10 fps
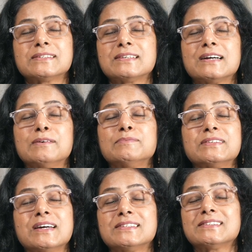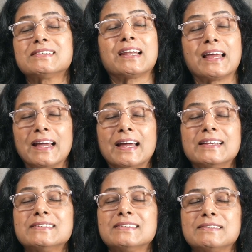the circumstances are
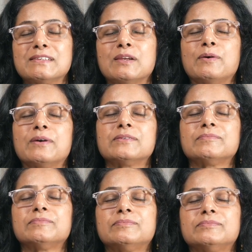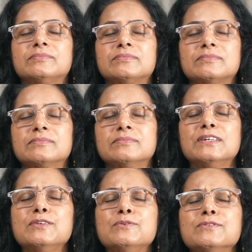against us, Lord.
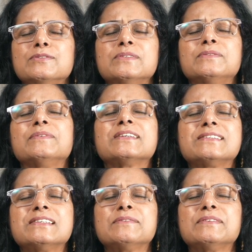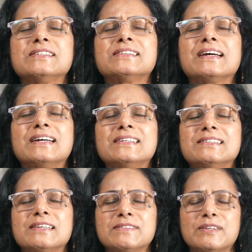The news which we receive, it is
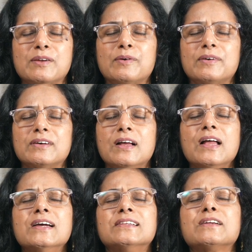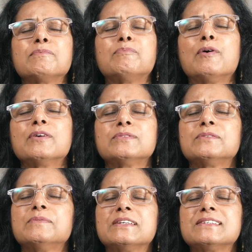against us, Lord. The report
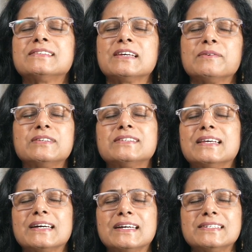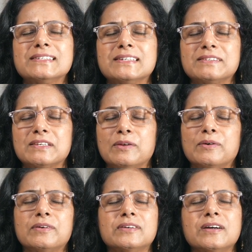which we receive, it is against us,
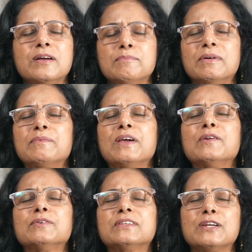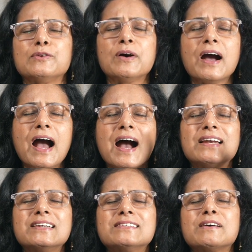Lord. But we know that your
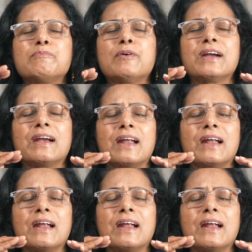hand is upon